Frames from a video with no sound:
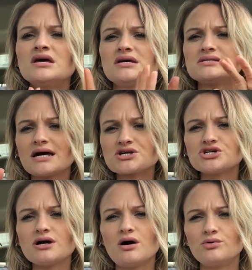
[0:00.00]
is it
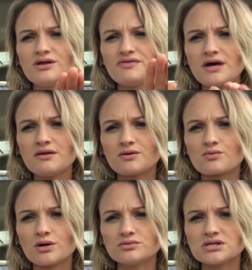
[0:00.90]
actually on a thing that
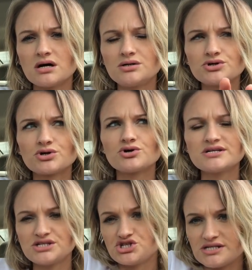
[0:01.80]
rolls under, or
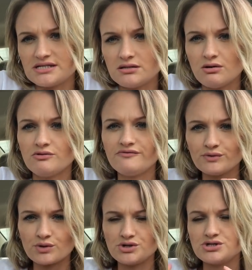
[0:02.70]
is it just sitting on the
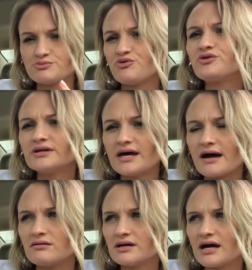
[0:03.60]
floor and you just pull it
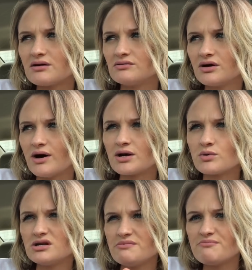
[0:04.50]
out? Like, I don't know. I
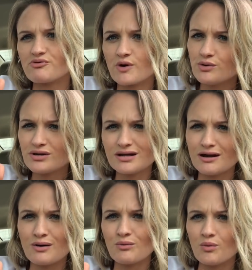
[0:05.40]
don't want it to be broken
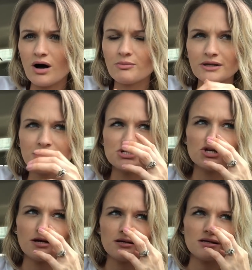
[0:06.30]
and all wobbly and
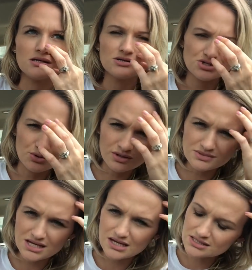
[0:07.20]
janky. Do you know what
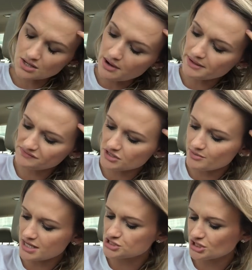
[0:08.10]
I'm saying? So I'm gonna have to
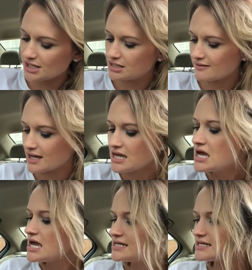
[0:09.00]
go back and check into that
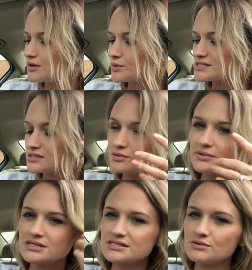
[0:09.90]
and take Wesley with
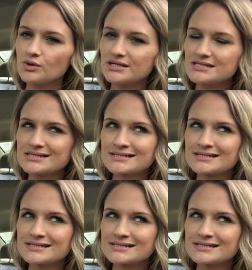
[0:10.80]
me and see what